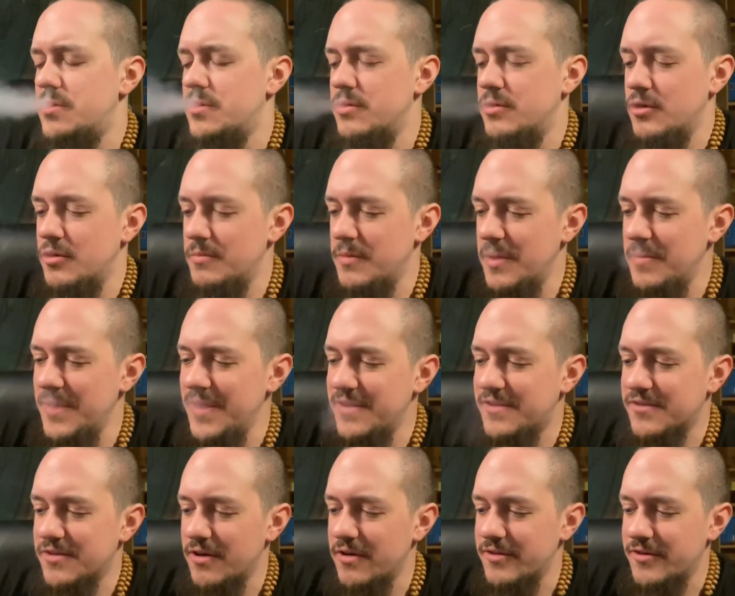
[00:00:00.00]
what made me
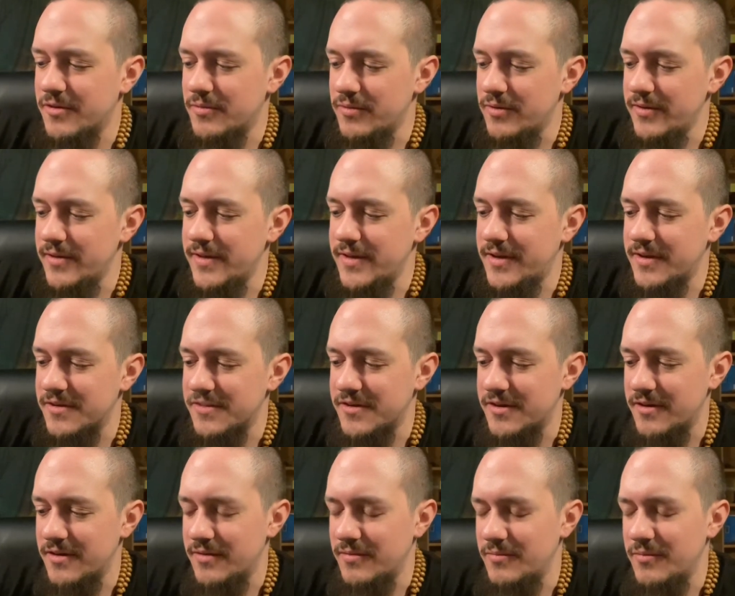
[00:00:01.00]
start to really
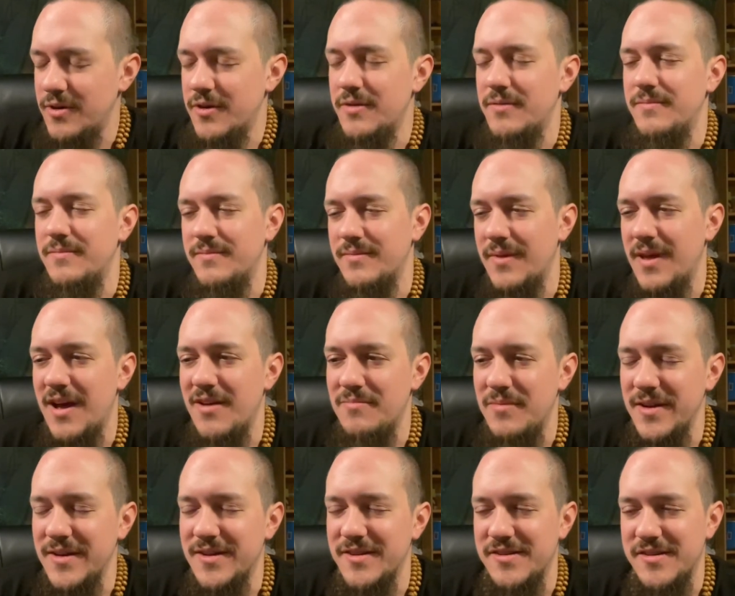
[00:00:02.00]
consider, well, I've
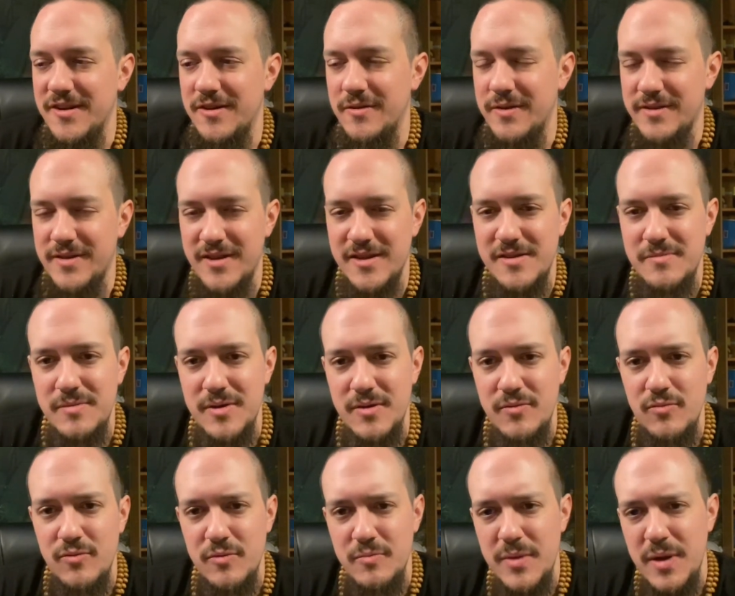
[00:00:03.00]
been considering this, but
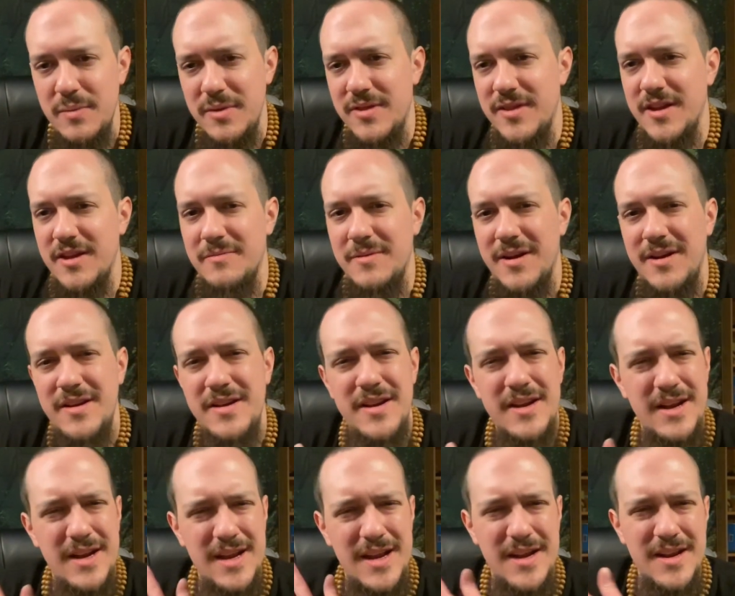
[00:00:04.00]
would maybe think about it
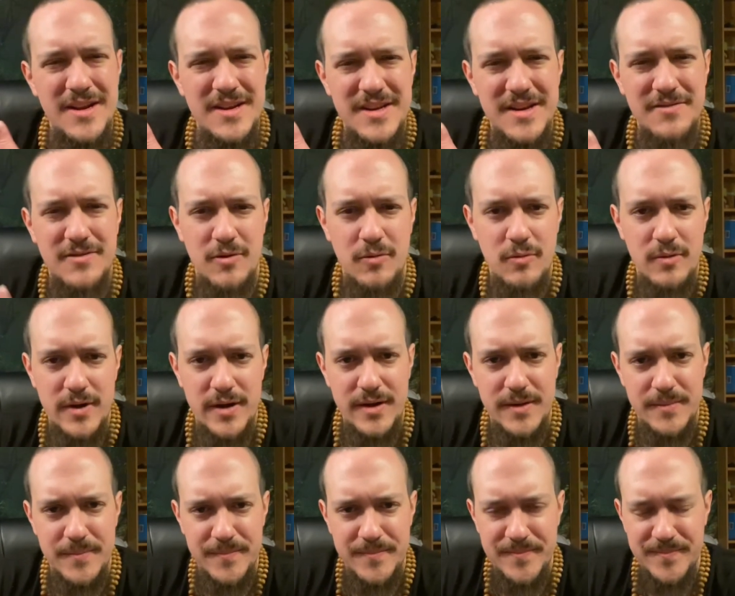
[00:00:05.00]
in, in a different way.
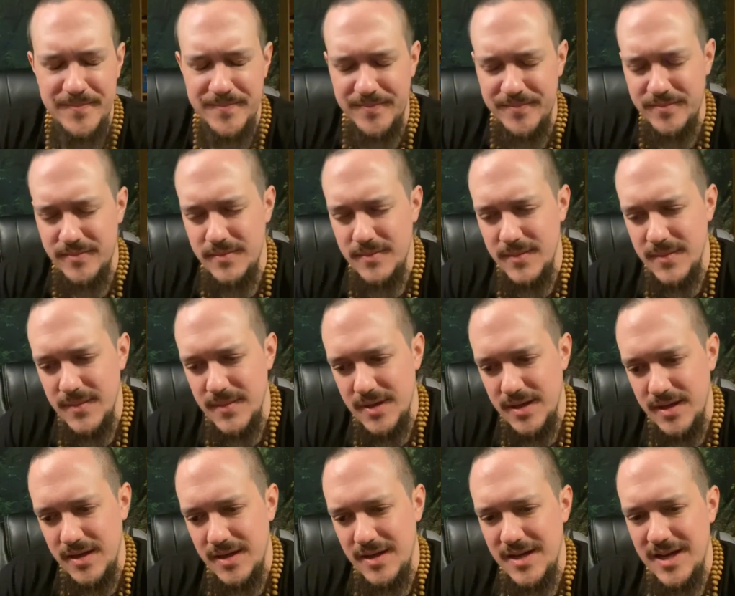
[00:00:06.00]

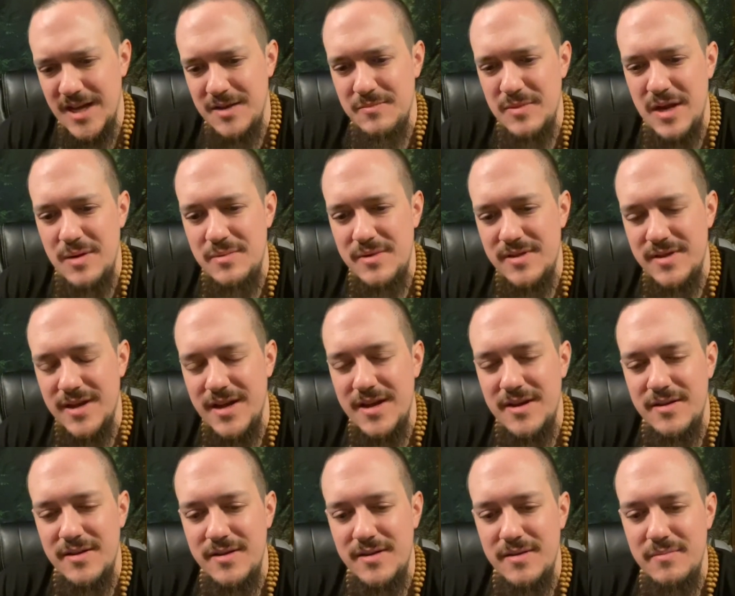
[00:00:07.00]
And maybe
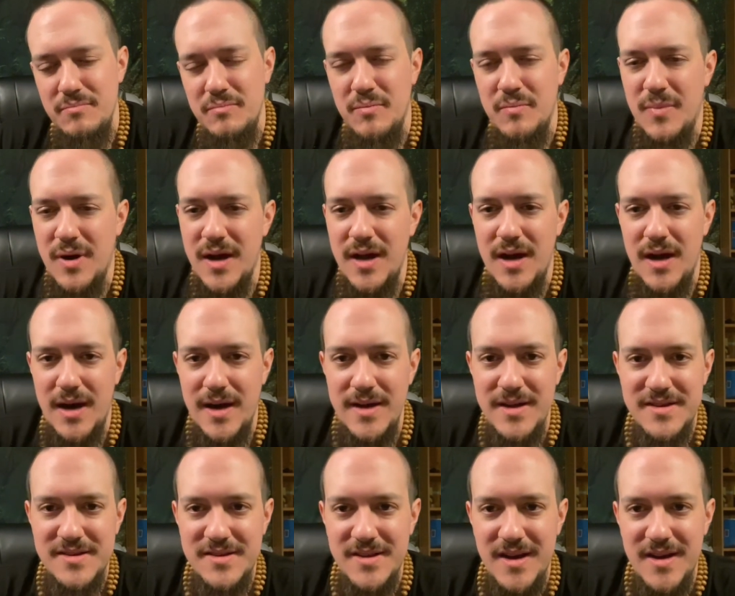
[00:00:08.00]
that my
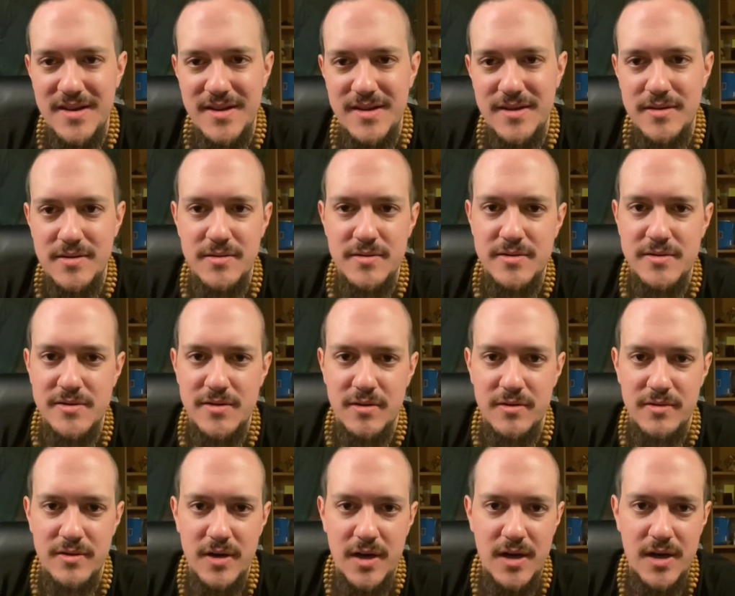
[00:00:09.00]
highest ideals are
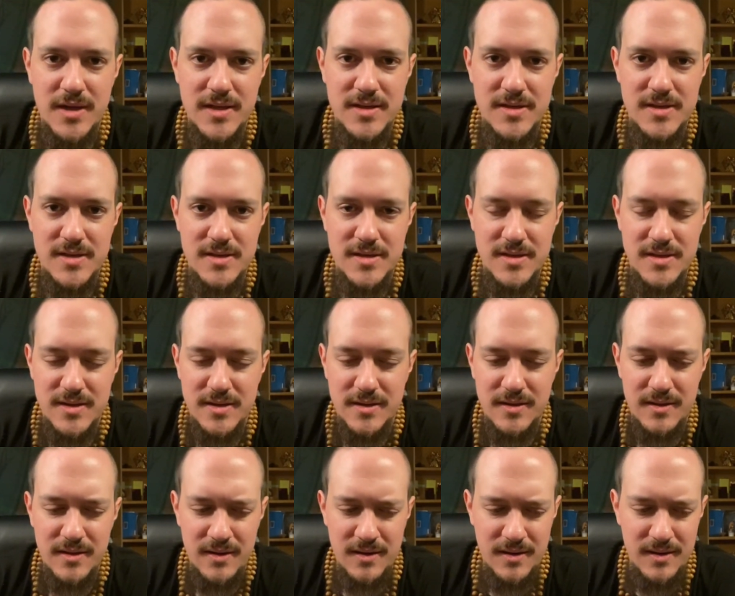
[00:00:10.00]
not,
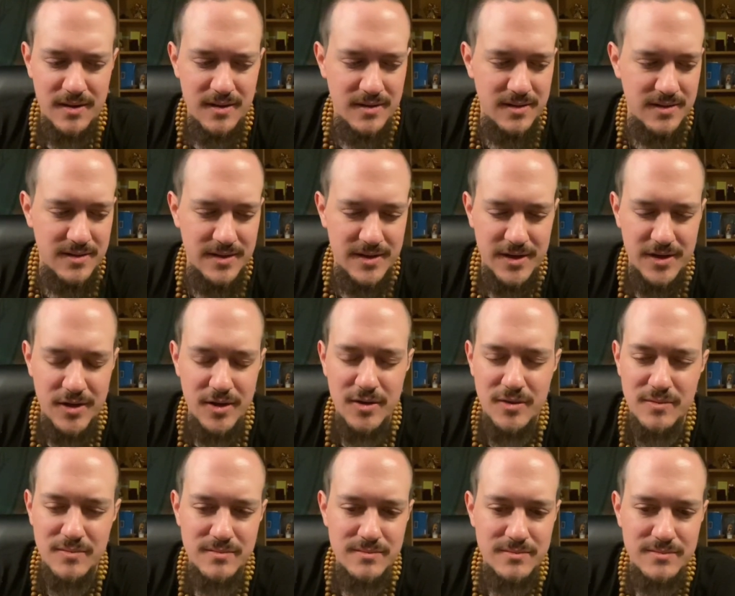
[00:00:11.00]
you
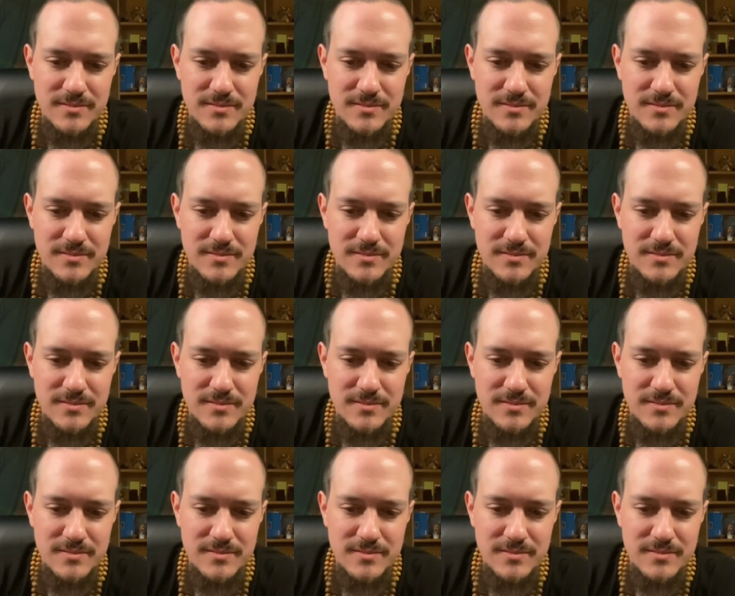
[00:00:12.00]
know,